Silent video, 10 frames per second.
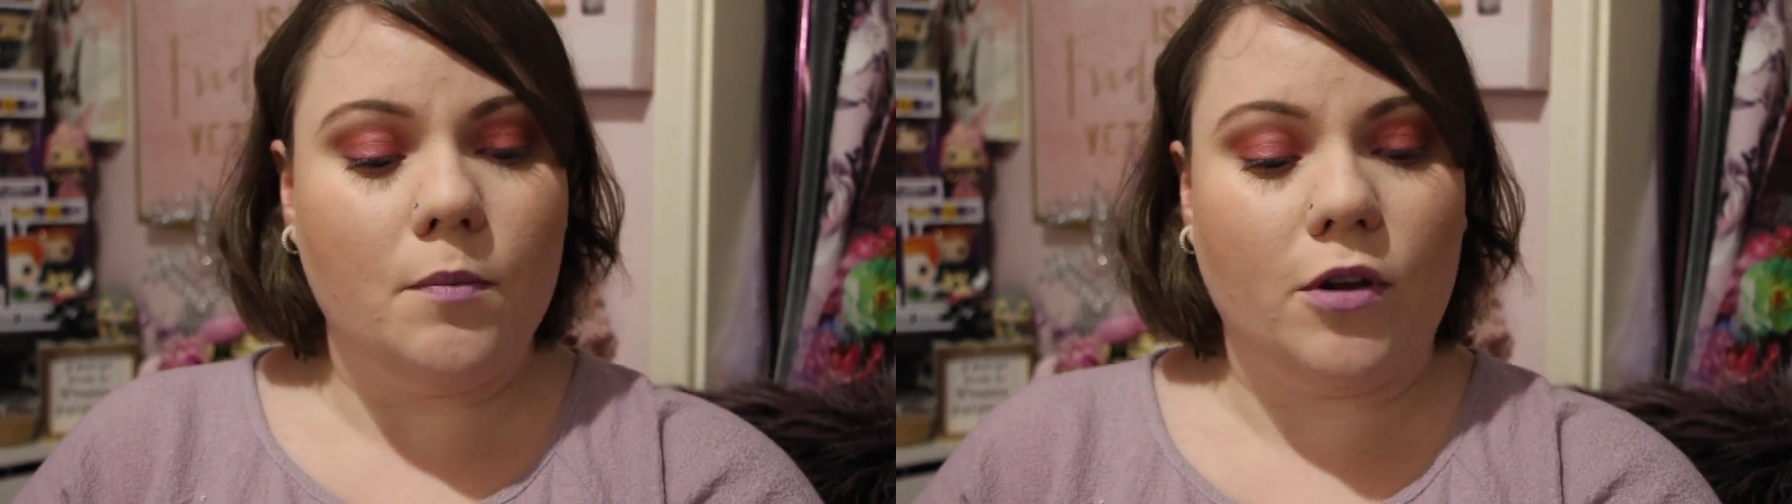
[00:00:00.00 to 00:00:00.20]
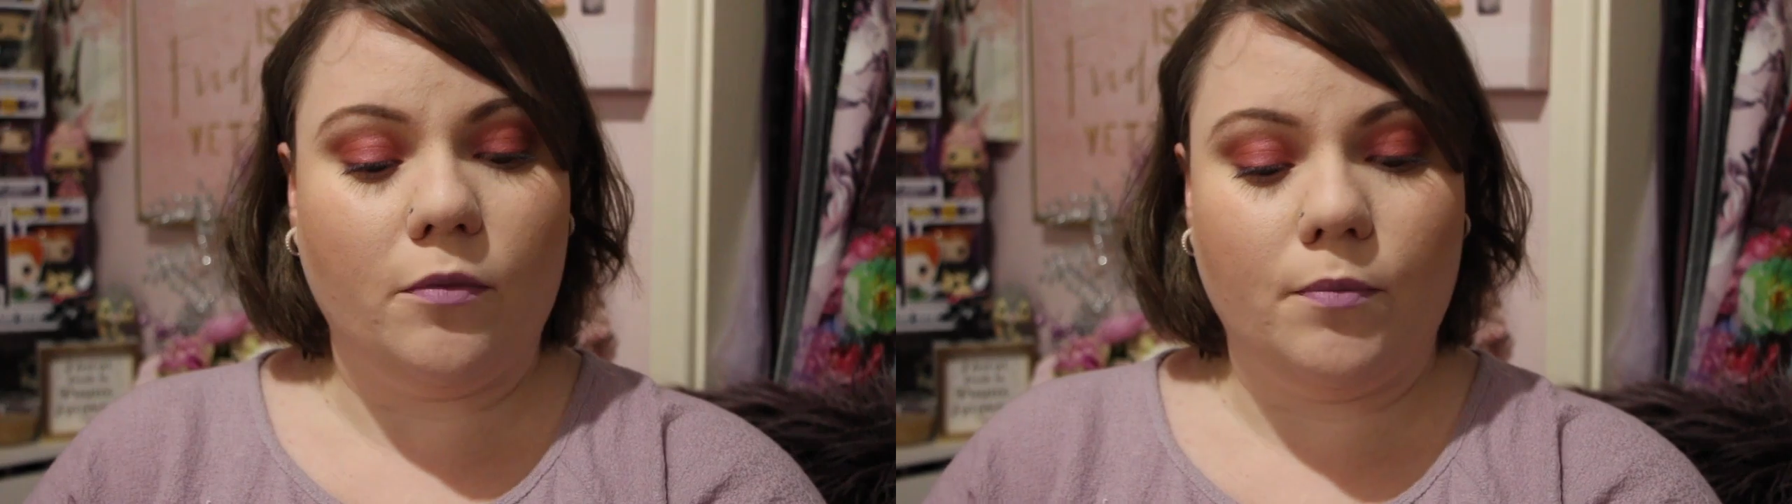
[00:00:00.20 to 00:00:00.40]

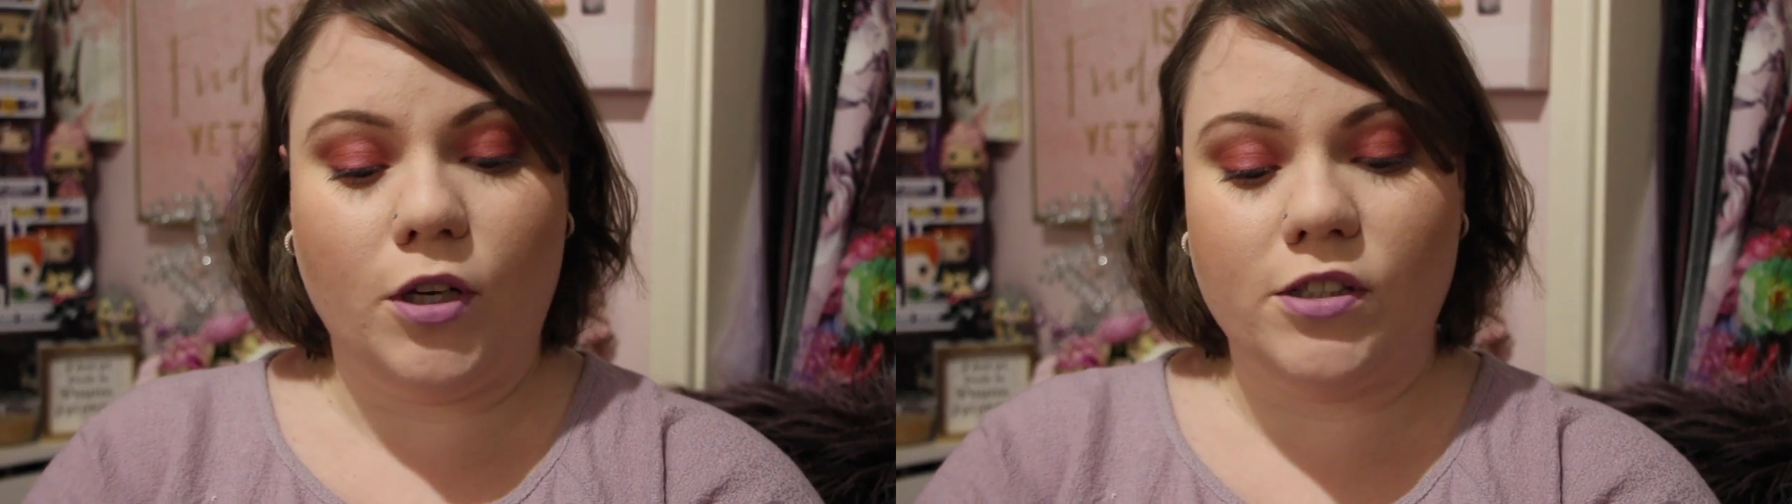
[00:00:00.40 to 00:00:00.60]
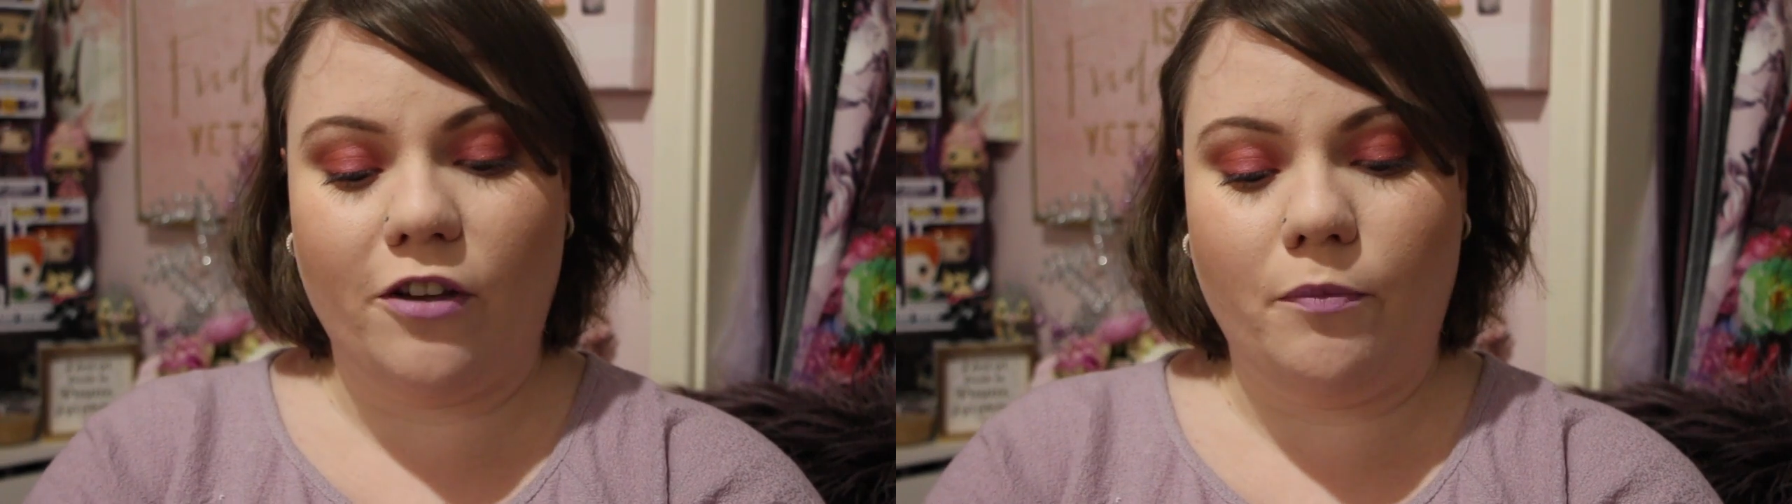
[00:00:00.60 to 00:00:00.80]
but
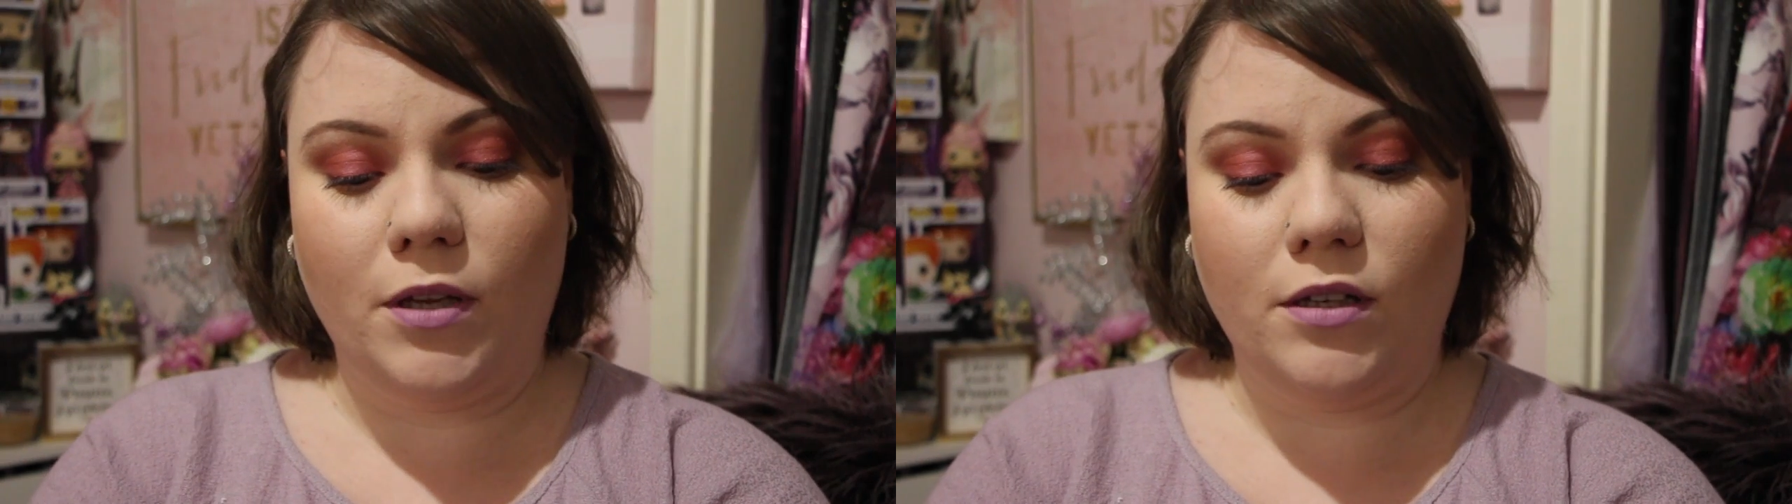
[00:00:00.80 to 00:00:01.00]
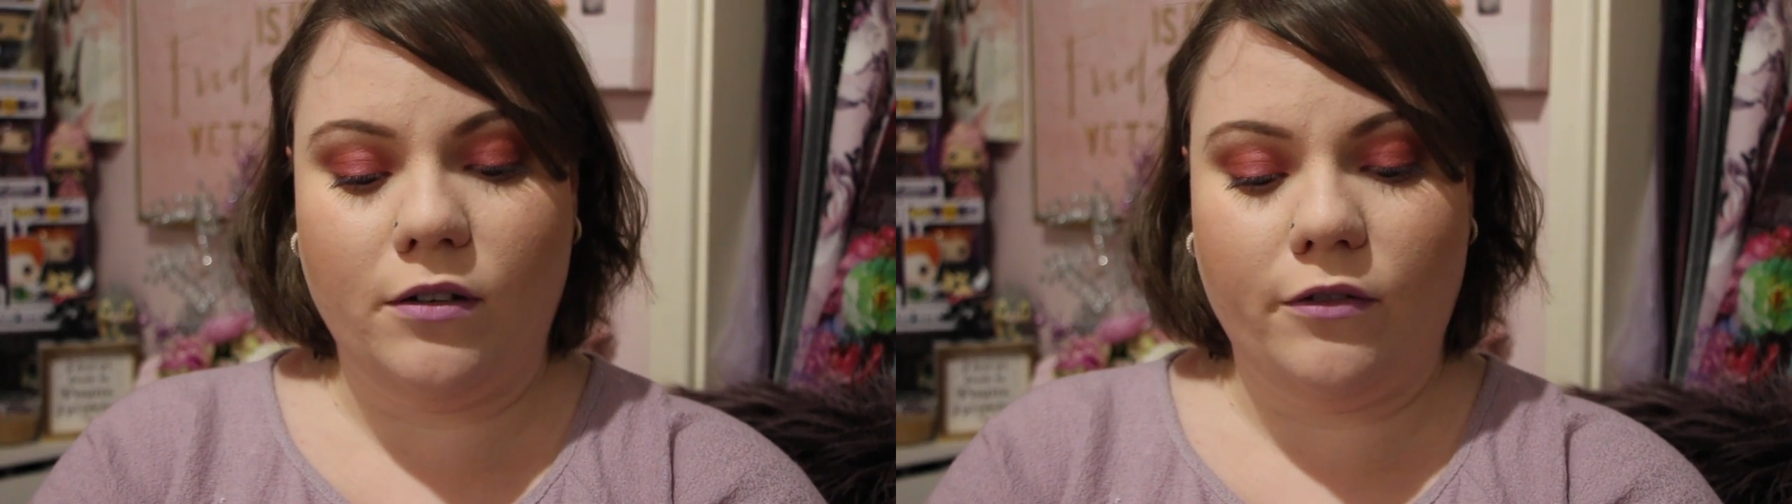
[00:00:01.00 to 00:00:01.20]
because I've
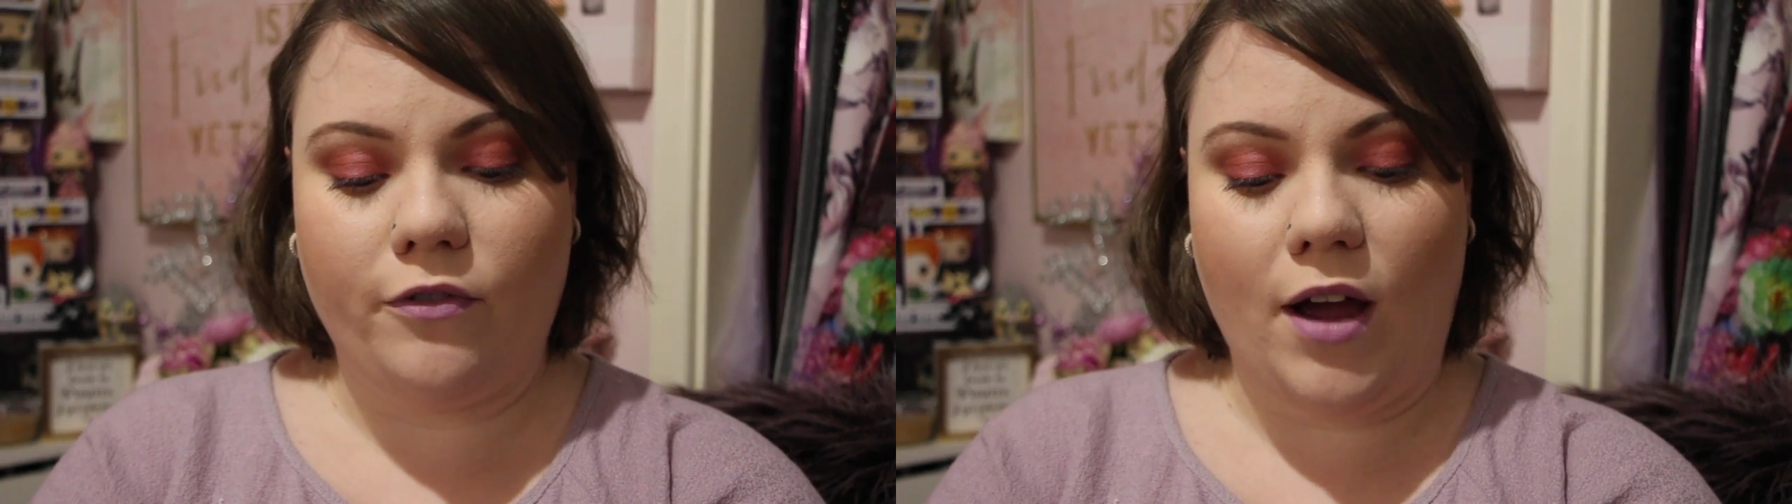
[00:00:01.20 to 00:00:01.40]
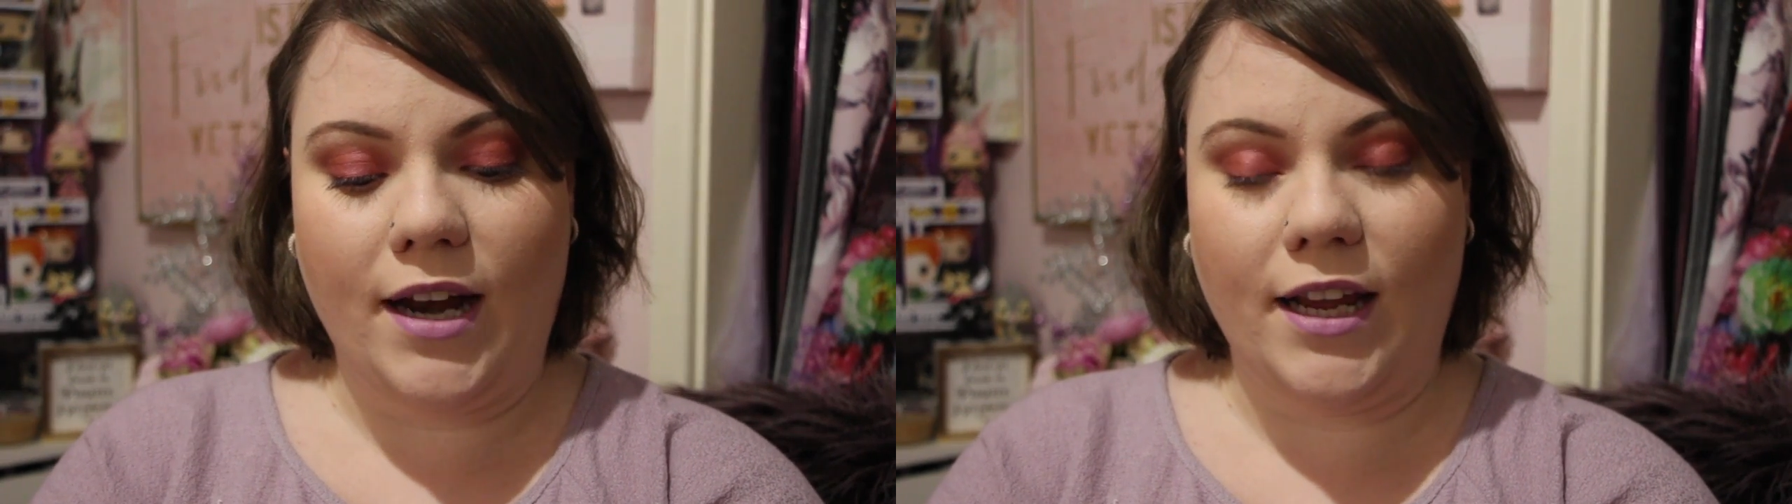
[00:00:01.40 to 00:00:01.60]
been
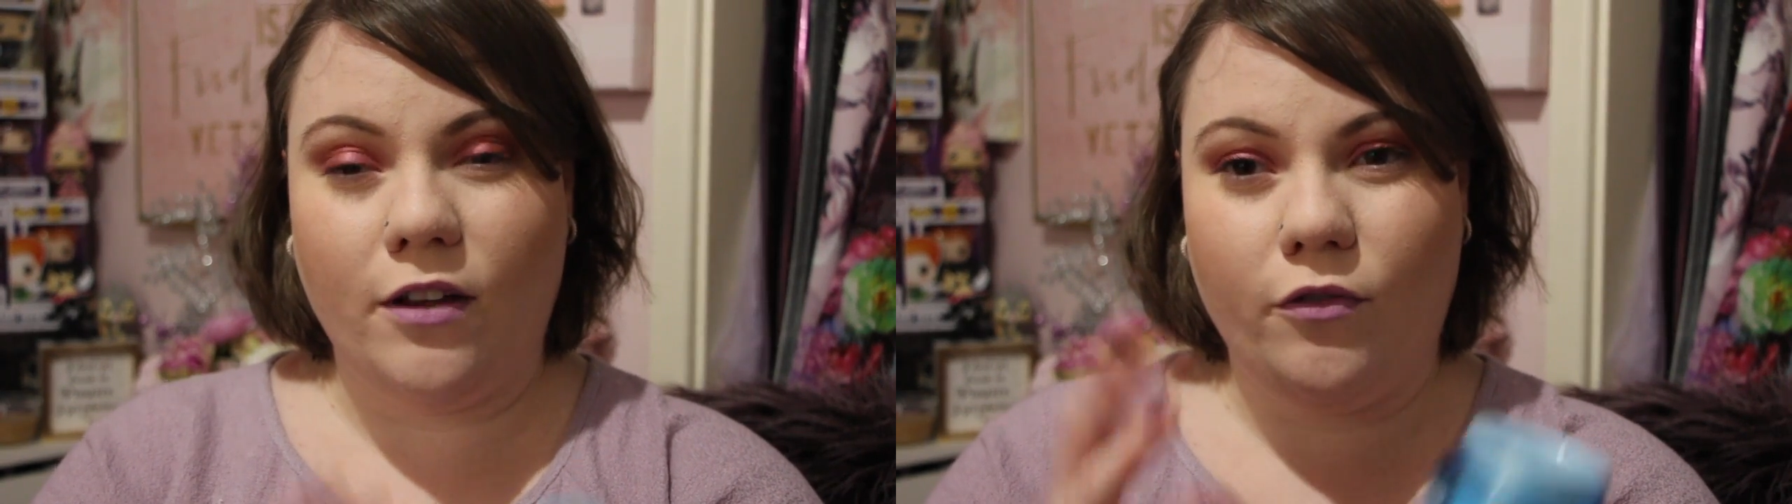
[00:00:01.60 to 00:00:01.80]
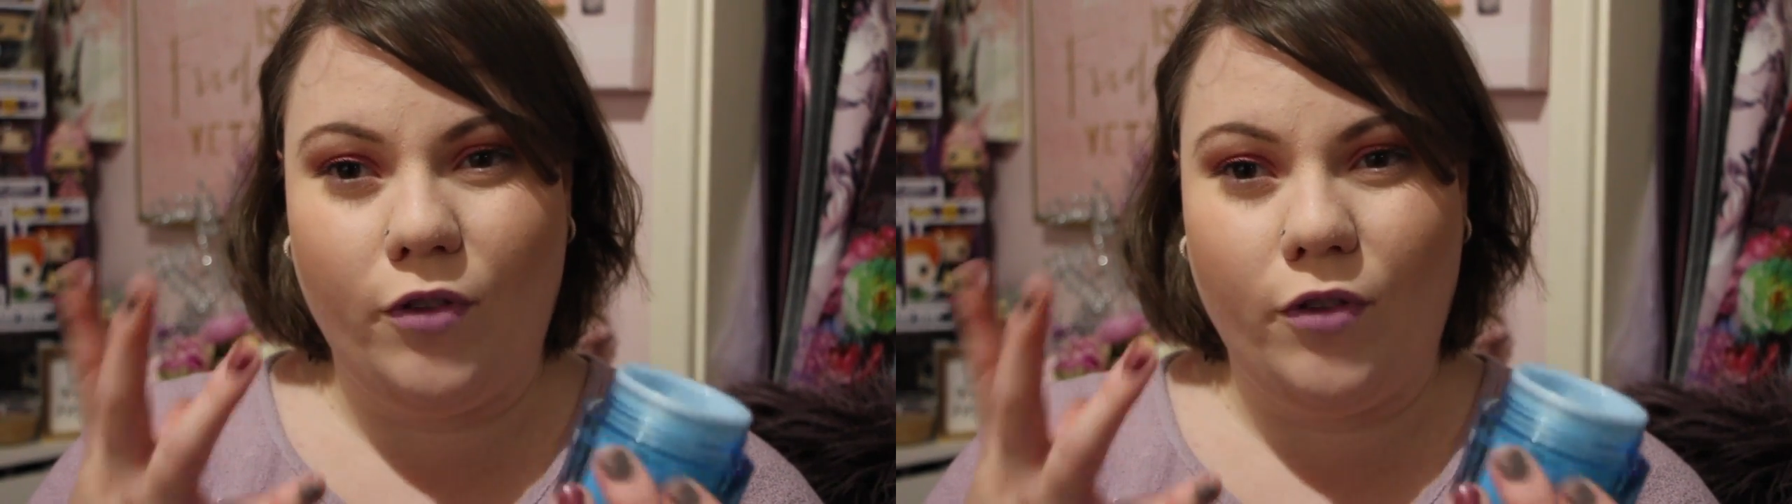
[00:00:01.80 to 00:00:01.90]
finding it